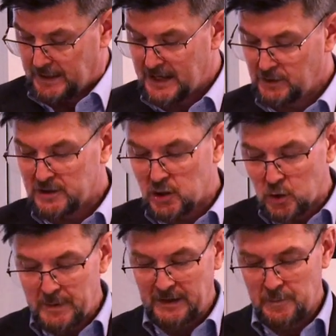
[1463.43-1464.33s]
Nearly
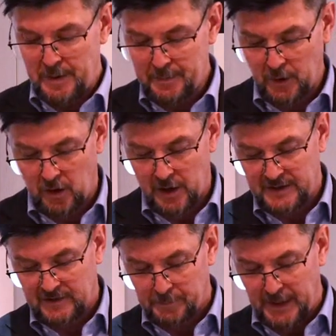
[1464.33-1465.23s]
2 million people are
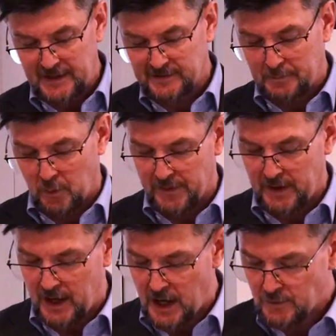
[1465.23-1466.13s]
displaced, and more than
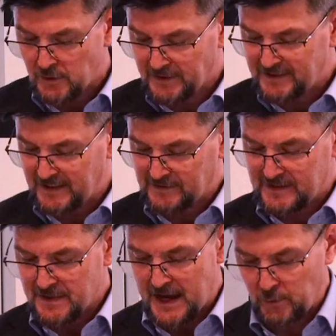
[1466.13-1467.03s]

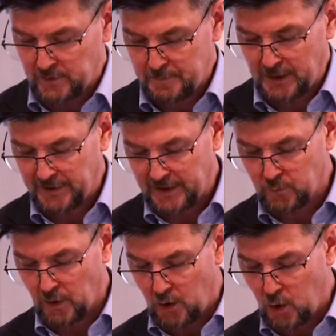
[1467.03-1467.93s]
160,000
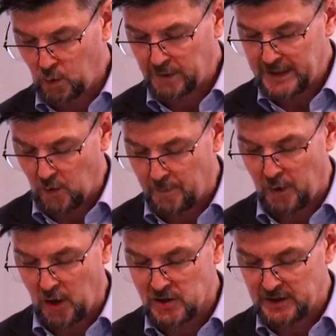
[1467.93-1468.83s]
buildings were wholly or
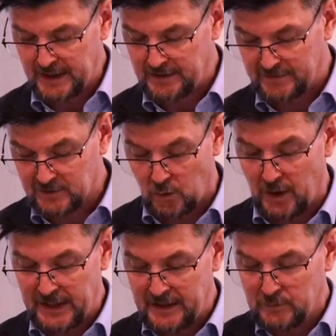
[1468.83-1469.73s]
partially
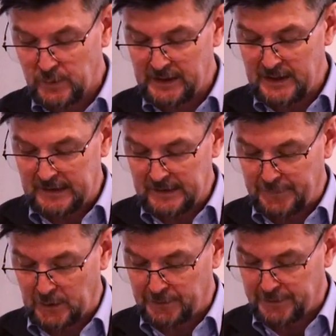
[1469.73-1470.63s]
destroyed. It is really
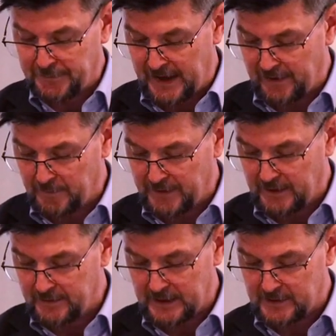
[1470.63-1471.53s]
difficult to fathom
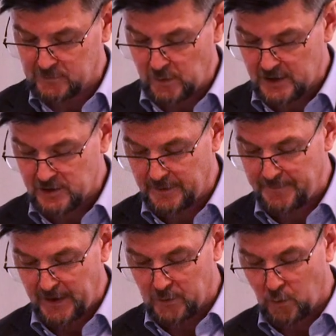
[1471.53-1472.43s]
the destruction.
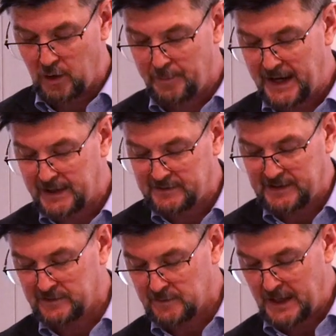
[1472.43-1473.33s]
The World Bank has
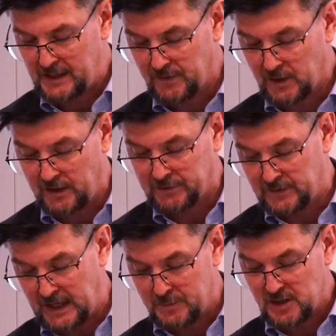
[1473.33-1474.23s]
estimated the cost of
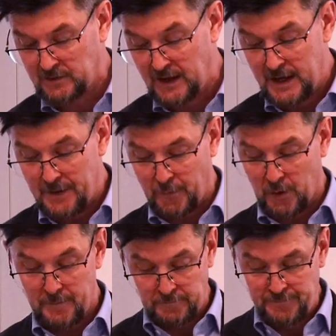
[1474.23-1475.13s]
damages
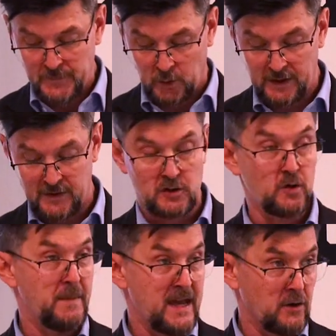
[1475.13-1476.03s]
for only the
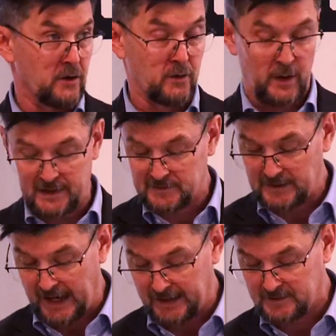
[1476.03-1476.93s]
two main earthquakes
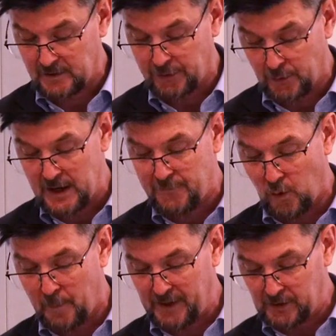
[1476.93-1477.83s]
at
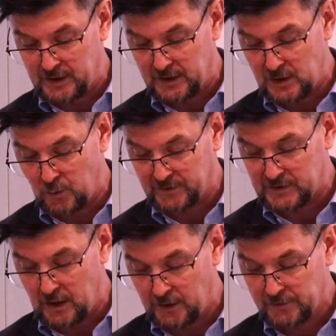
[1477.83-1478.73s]
$34 billion.
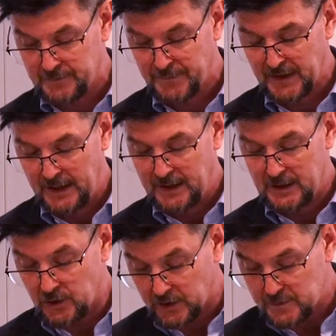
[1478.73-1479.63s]

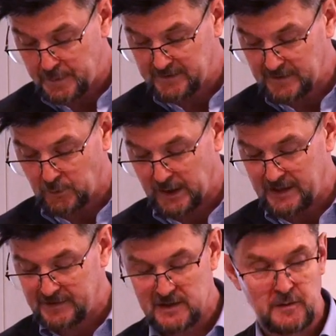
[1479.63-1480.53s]
A Turkish business
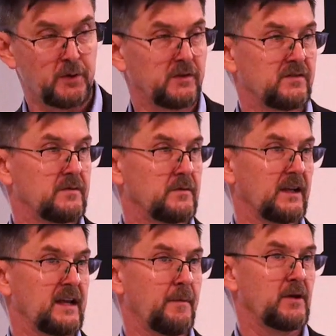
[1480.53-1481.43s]
organization puts
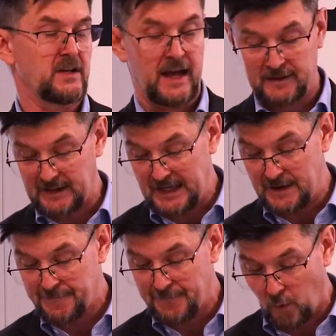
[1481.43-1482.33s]
the damage at
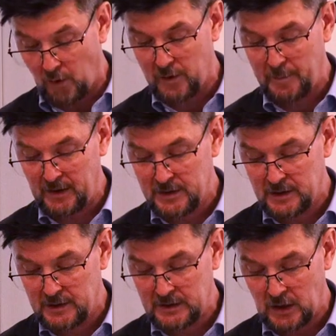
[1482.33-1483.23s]
$84
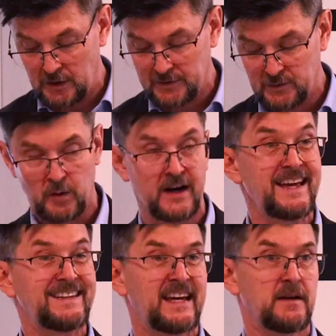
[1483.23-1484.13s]
billion, or
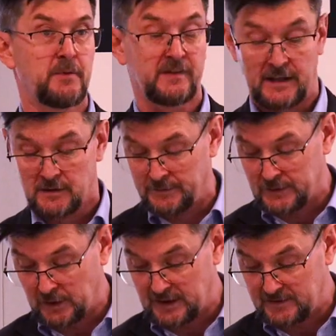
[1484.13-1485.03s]
10% of
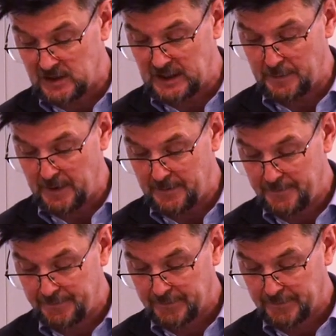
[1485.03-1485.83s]
Turkey's GDP.